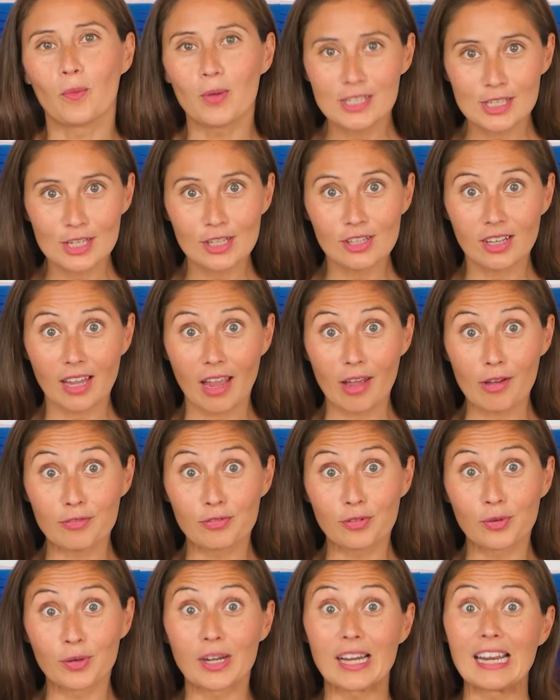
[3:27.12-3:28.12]
What to look out
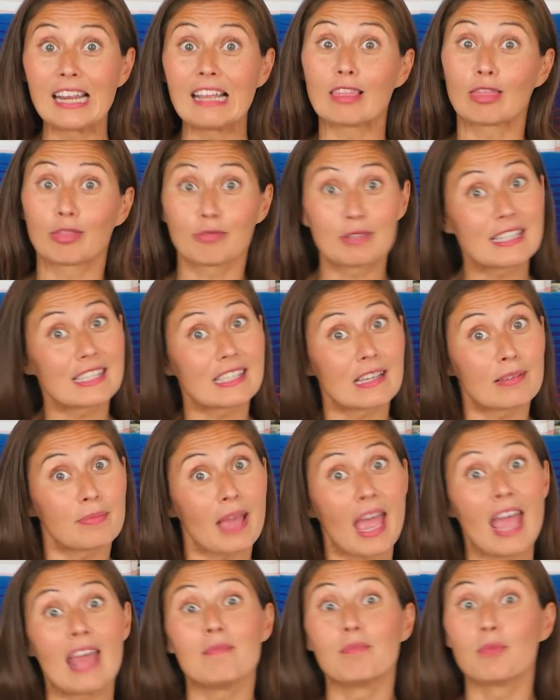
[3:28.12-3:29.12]
for in threesome
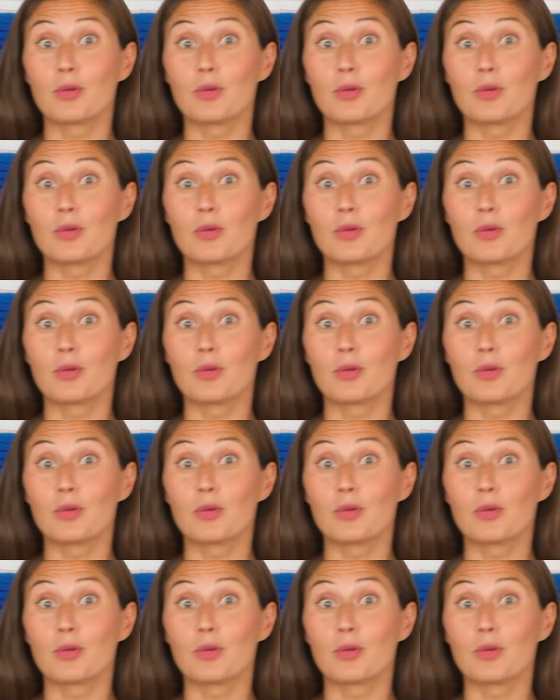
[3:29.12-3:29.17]
and